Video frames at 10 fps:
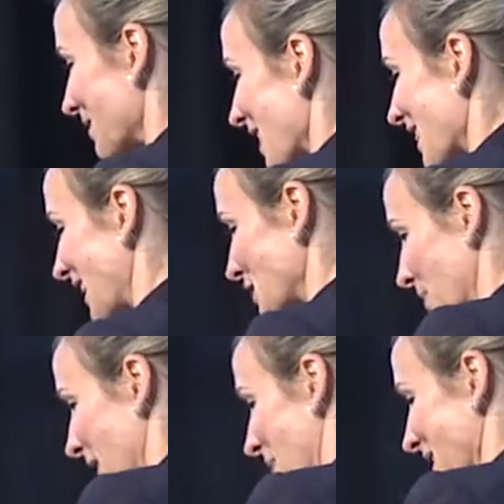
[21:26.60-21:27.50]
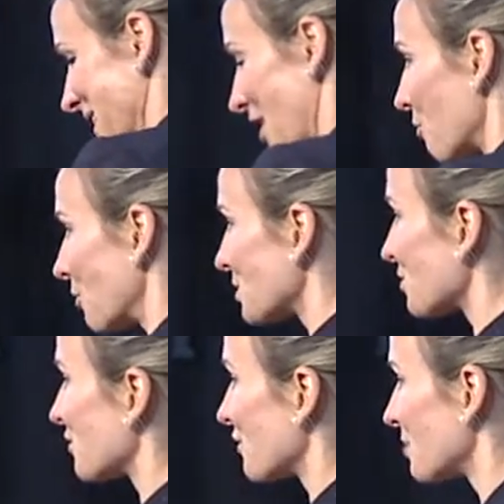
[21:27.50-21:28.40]
that's pretty much how it works with
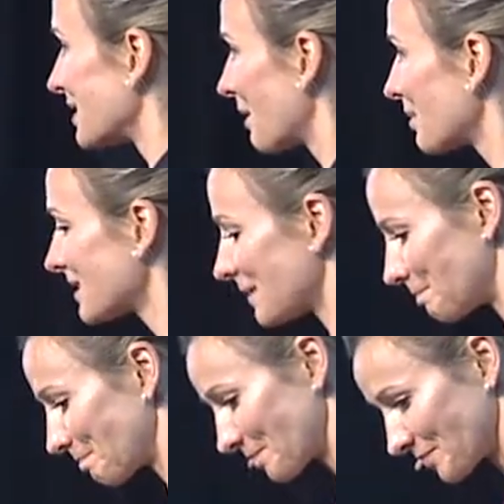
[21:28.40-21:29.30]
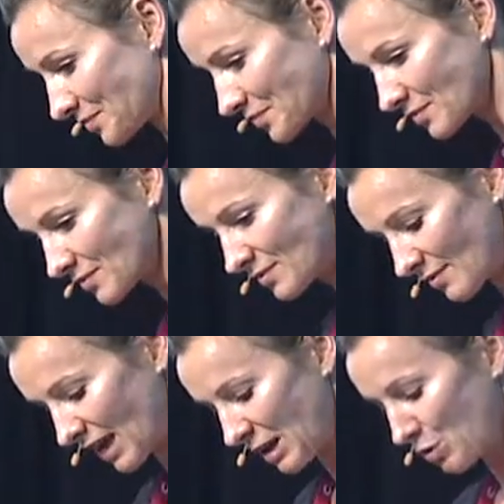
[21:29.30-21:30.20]
food metabolism.
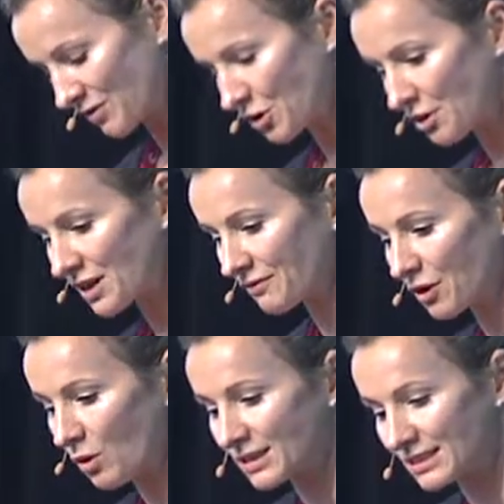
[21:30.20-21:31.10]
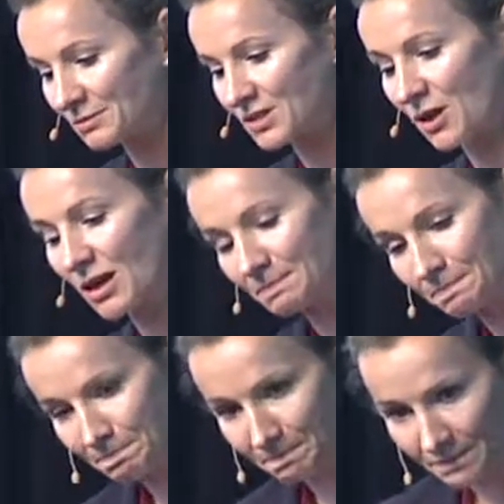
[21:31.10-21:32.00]
And we've known that for quite some time.
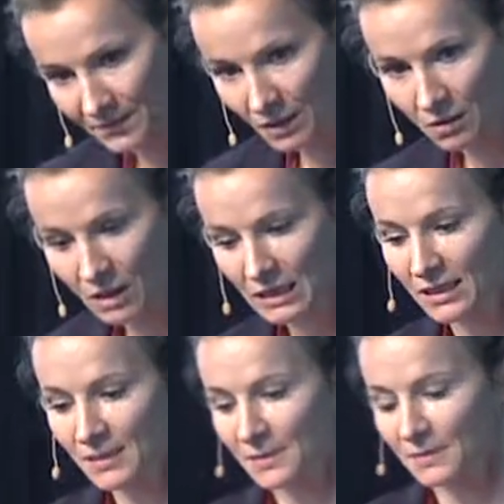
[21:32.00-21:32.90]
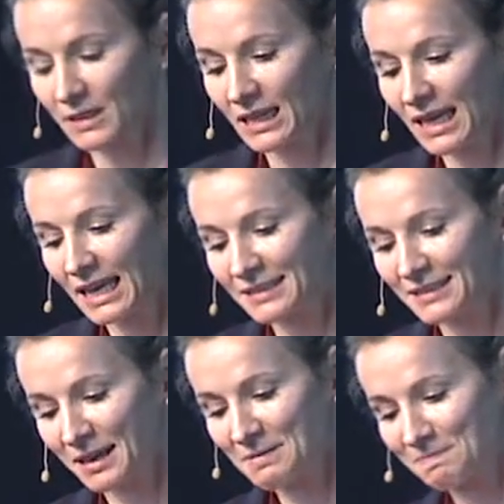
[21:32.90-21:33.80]

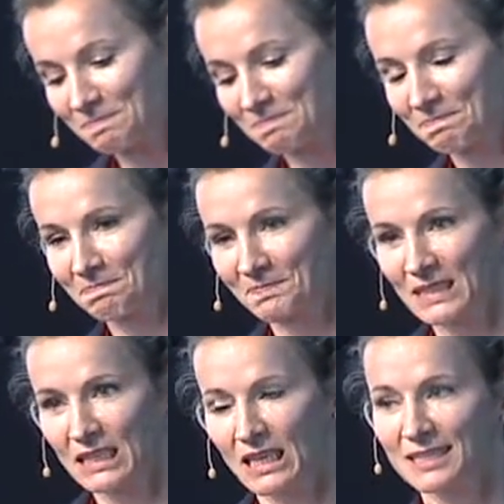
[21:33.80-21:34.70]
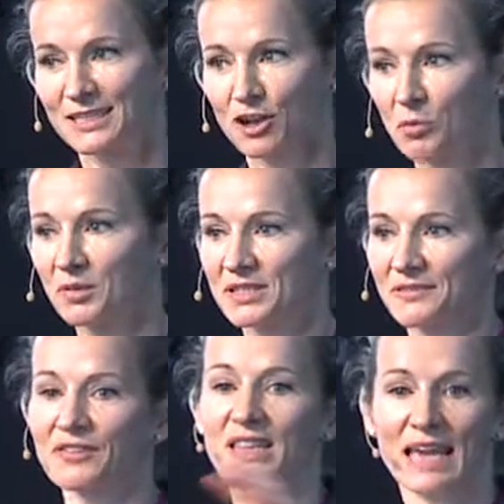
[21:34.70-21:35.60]
And it's the opposite
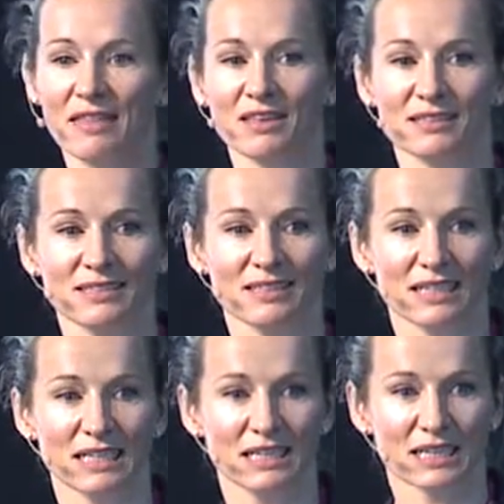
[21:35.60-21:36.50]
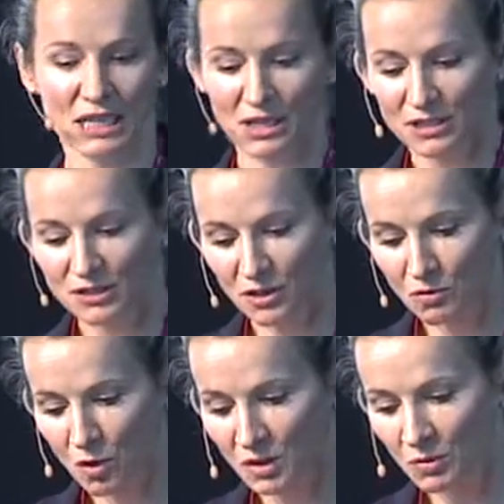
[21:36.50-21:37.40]
for the others. So
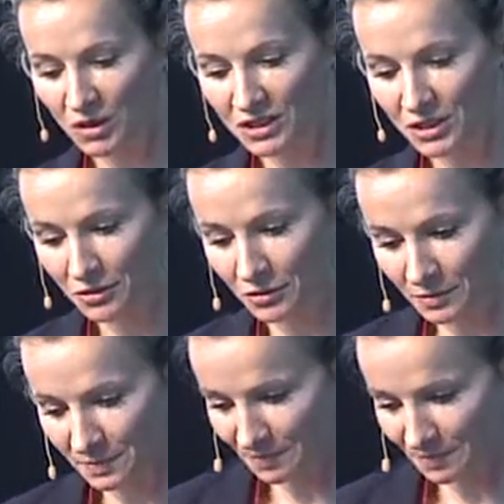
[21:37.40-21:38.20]
what we want to do